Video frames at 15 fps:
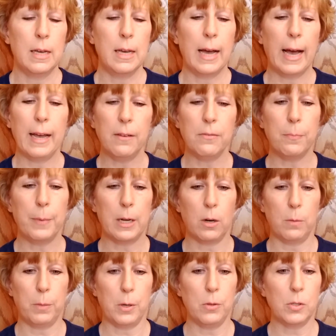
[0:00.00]
I have been
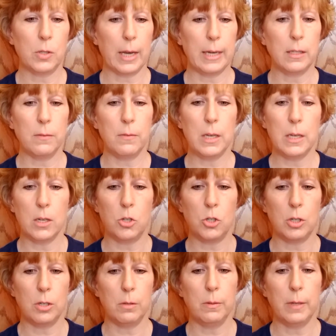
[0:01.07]
on both sides of the
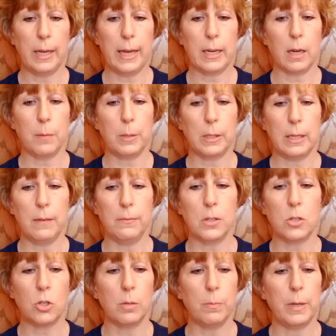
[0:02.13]
issue, and I believe it
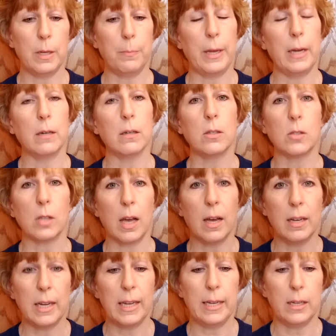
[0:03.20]
should be a parent's
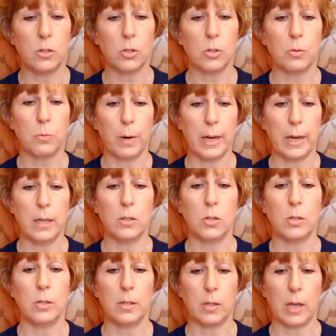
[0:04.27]
unhindered right to
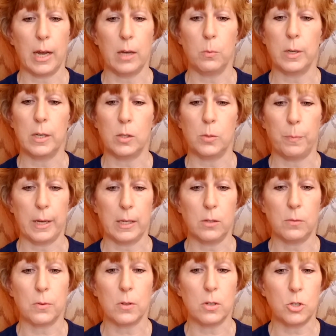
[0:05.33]
decide what is best
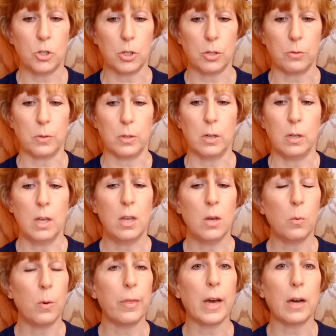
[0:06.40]
for their children
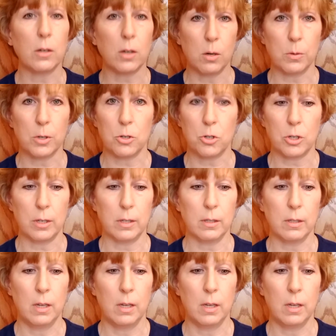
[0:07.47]
without coercion,